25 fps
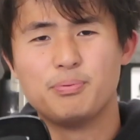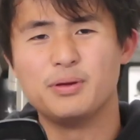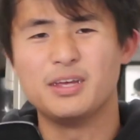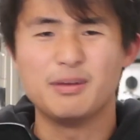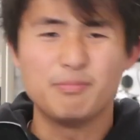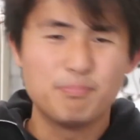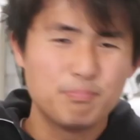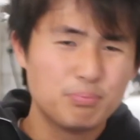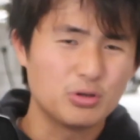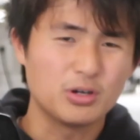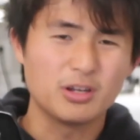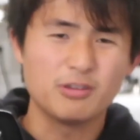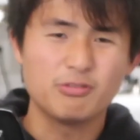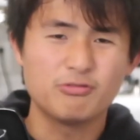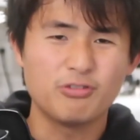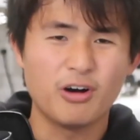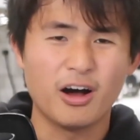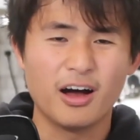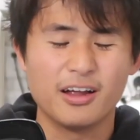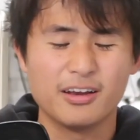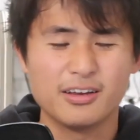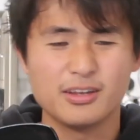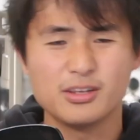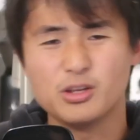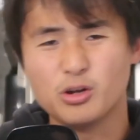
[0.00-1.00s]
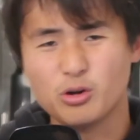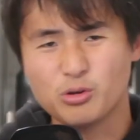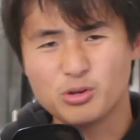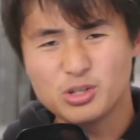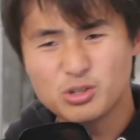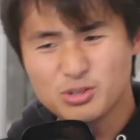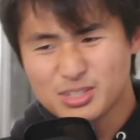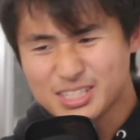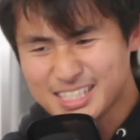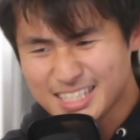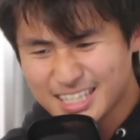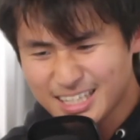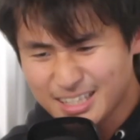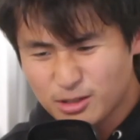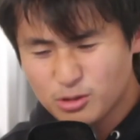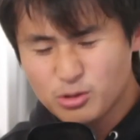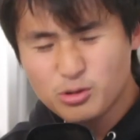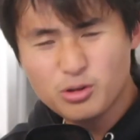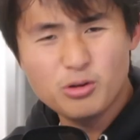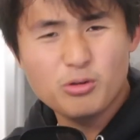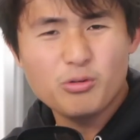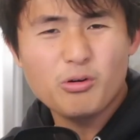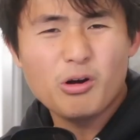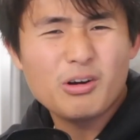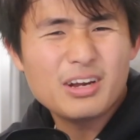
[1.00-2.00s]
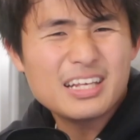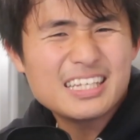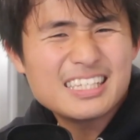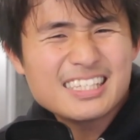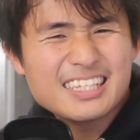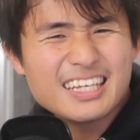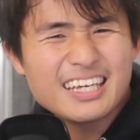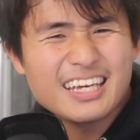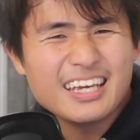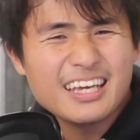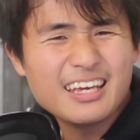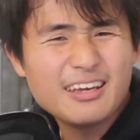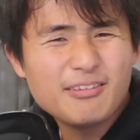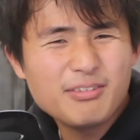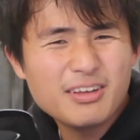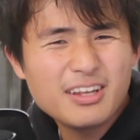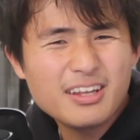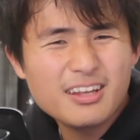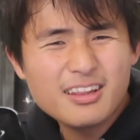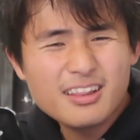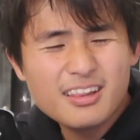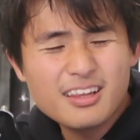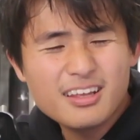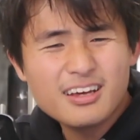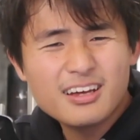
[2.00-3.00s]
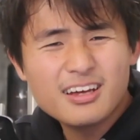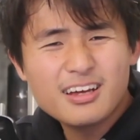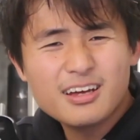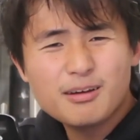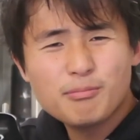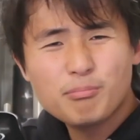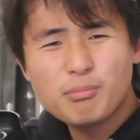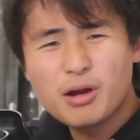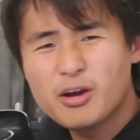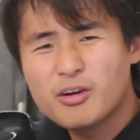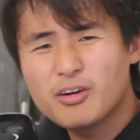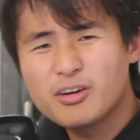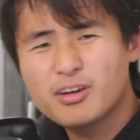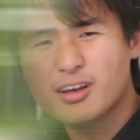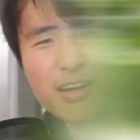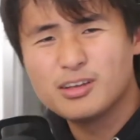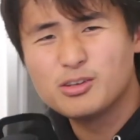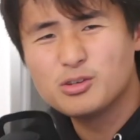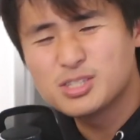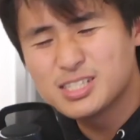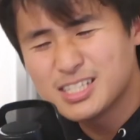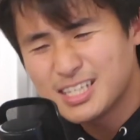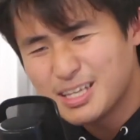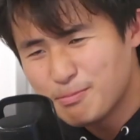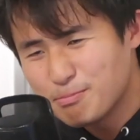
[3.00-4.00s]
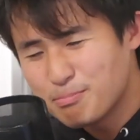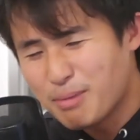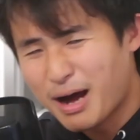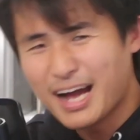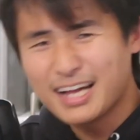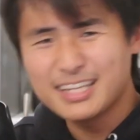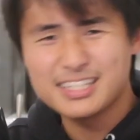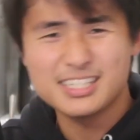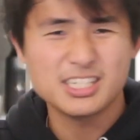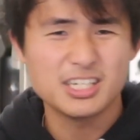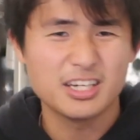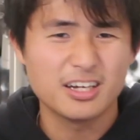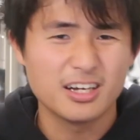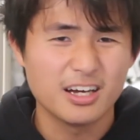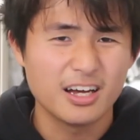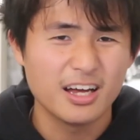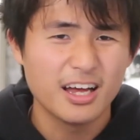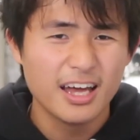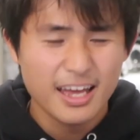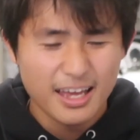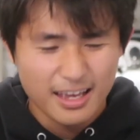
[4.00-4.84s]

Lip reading: be pretty fun. You know, you could see, you already see, even in America, you see matcha